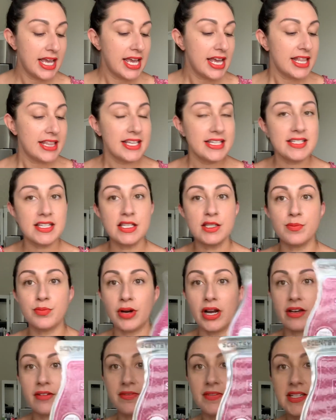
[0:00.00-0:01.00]
This is
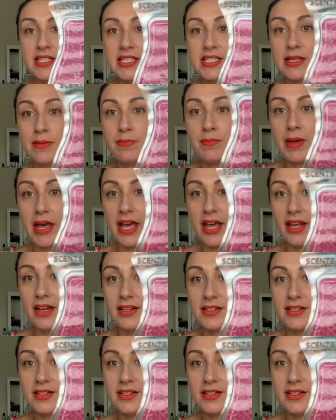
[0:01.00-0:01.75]
breakfast in bed.